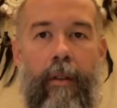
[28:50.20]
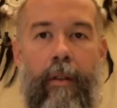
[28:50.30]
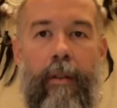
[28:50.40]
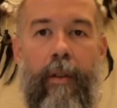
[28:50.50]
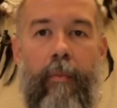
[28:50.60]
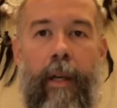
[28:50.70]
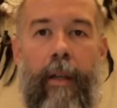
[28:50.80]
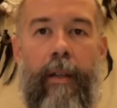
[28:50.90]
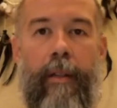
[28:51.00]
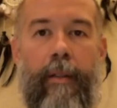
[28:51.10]
The
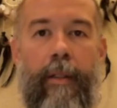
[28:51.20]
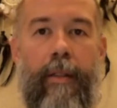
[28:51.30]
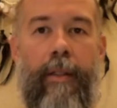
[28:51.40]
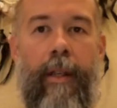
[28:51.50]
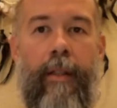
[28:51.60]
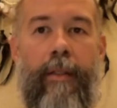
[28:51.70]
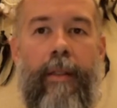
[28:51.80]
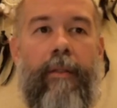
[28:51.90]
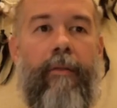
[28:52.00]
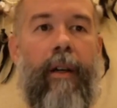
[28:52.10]
bell does not
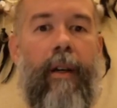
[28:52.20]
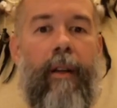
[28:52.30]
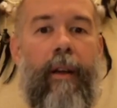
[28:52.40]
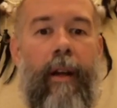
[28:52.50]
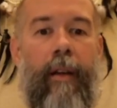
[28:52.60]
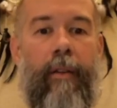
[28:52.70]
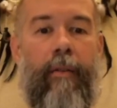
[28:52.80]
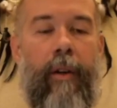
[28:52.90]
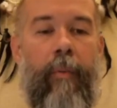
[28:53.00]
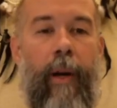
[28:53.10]
signify the end
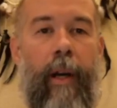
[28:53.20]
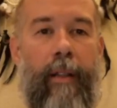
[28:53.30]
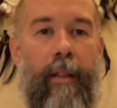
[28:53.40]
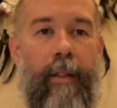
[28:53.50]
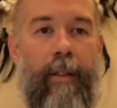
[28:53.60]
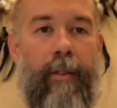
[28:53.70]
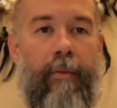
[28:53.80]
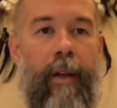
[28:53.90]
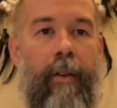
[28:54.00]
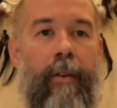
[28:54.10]
of our practice,
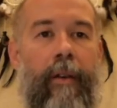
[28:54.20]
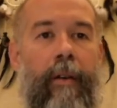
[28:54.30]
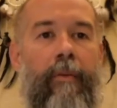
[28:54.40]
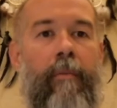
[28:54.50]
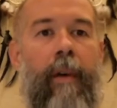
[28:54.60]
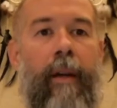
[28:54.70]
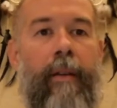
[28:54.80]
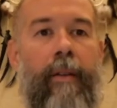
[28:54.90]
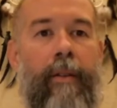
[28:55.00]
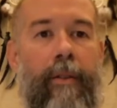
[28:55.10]
rather a
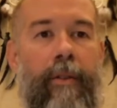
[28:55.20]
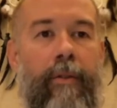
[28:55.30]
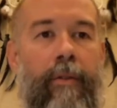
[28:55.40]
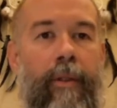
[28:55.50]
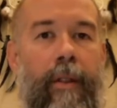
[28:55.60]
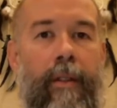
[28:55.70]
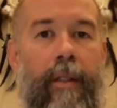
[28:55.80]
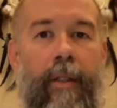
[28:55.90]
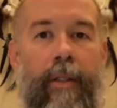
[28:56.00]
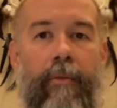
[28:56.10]
reminder to
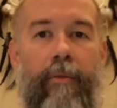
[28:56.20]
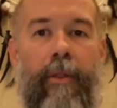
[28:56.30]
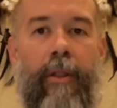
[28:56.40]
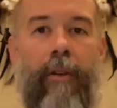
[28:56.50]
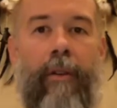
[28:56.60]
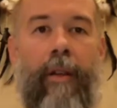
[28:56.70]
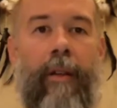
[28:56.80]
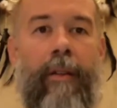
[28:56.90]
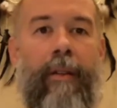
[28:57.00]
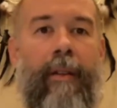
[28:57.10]
continue
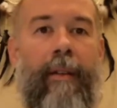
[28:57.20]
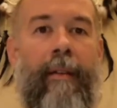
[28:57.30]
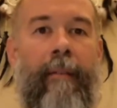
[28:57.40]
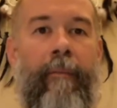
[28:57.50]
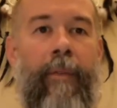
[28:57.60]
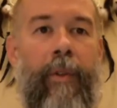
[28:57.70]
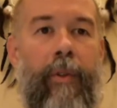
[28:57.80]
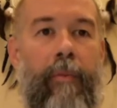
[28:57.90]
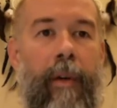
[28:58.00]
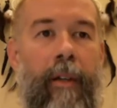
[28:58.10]
returning
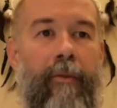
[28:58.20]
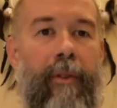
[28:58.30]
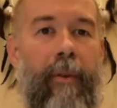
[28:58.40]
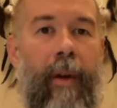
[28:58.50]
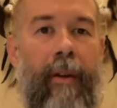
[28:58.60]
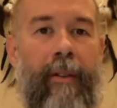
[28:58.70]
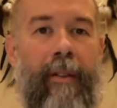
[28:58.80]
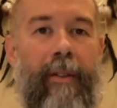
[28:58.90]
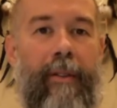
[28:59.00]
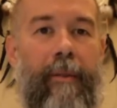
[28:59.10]
to mindful
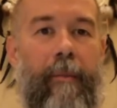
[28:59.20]
awareness.